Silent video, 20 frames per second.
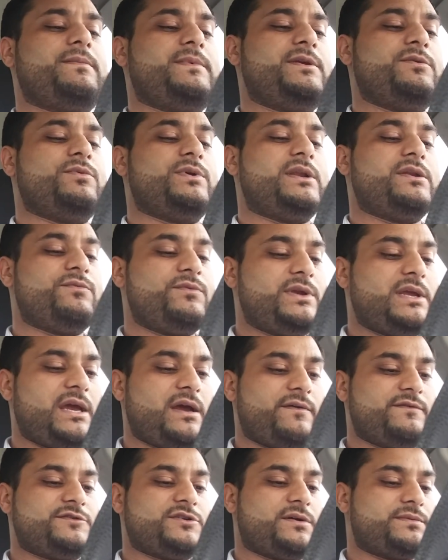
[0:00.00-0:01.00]
I mean, when we
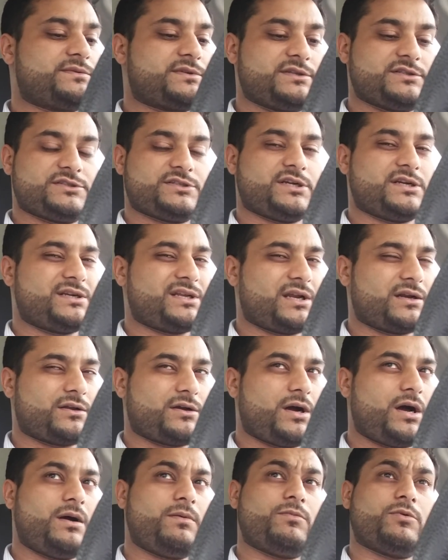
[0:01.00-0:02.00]
have
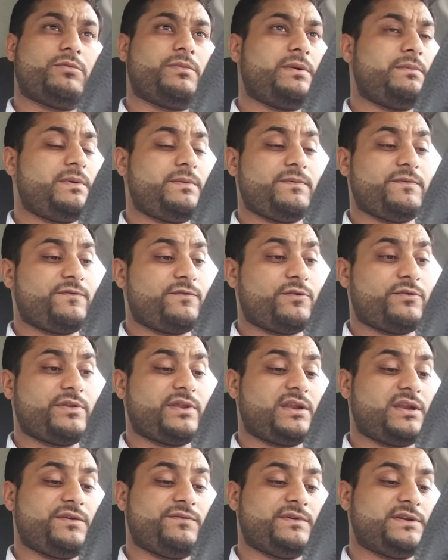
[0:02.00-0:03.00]
jobskillshare.com, or maybe before
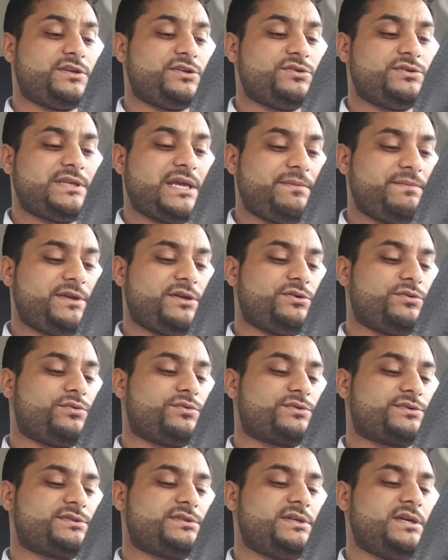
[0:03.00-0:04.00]
that, even Udemy
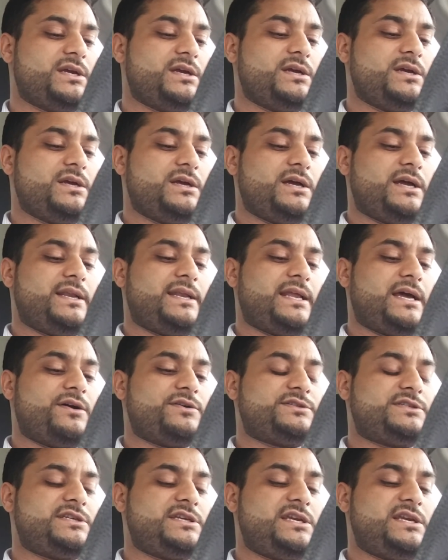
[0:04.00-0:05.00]
course. And
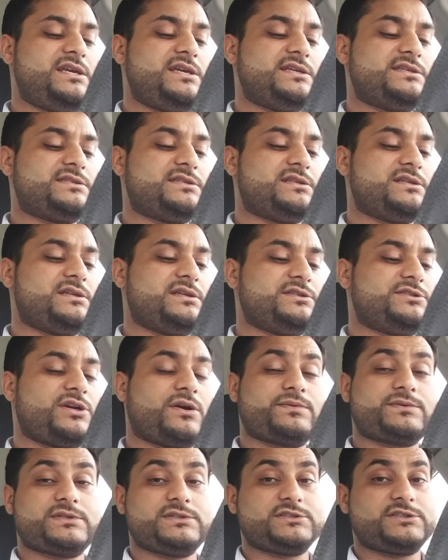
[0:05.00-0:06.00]
now she is in uh,
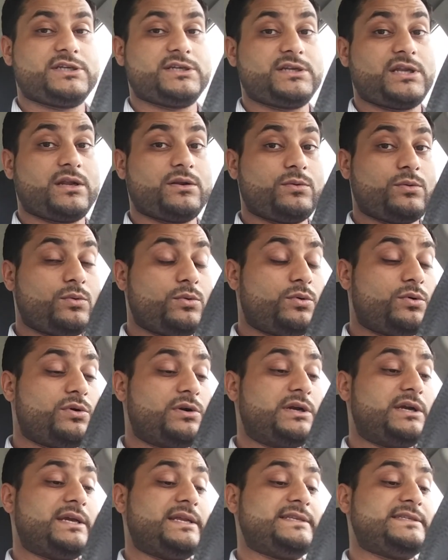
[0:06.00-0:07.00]

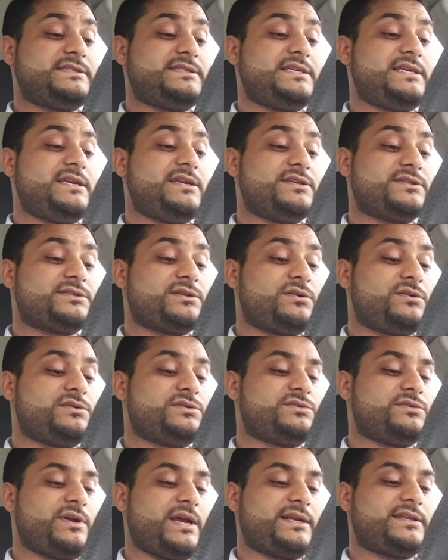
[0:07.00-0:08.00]
jobskillshare.org, and she is
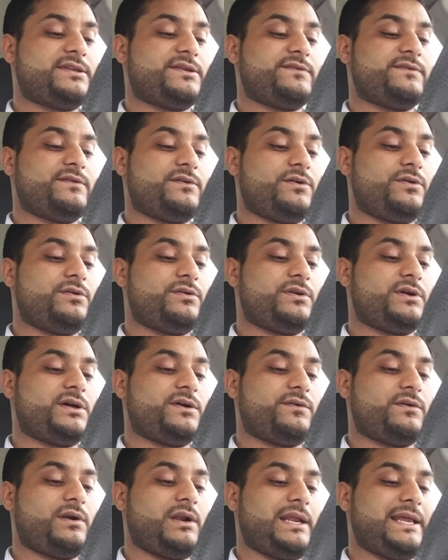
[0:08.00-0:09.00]
also active on
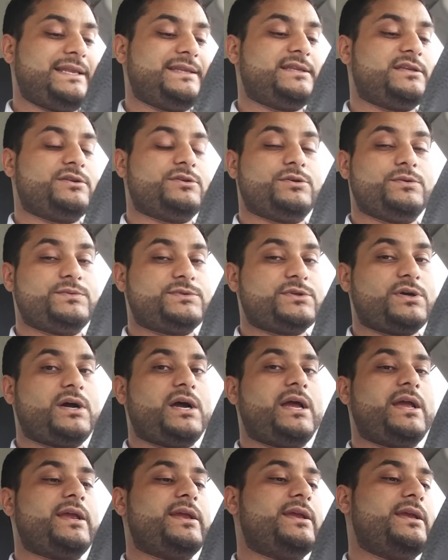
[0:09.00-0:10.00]
our LinkedIn group. So
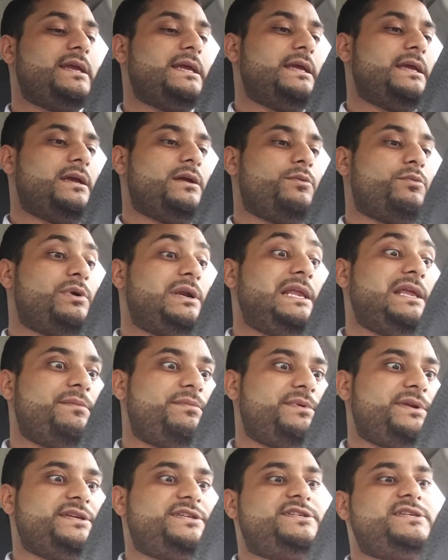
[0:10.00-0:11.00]
I really
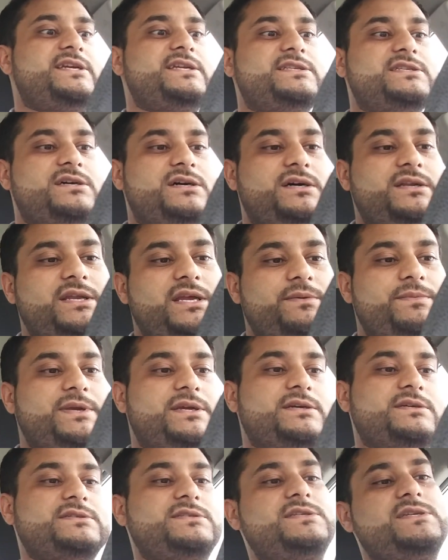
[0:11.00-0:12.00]
appreciate Tonia
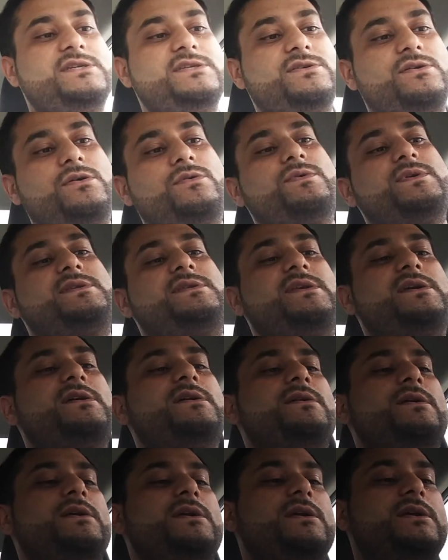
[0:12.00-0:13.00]
because she's always
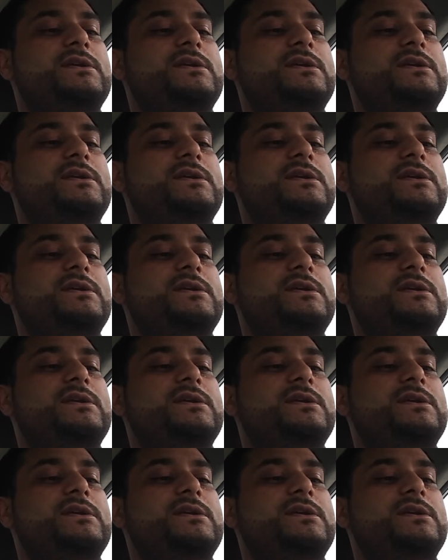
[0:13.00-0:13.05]
there.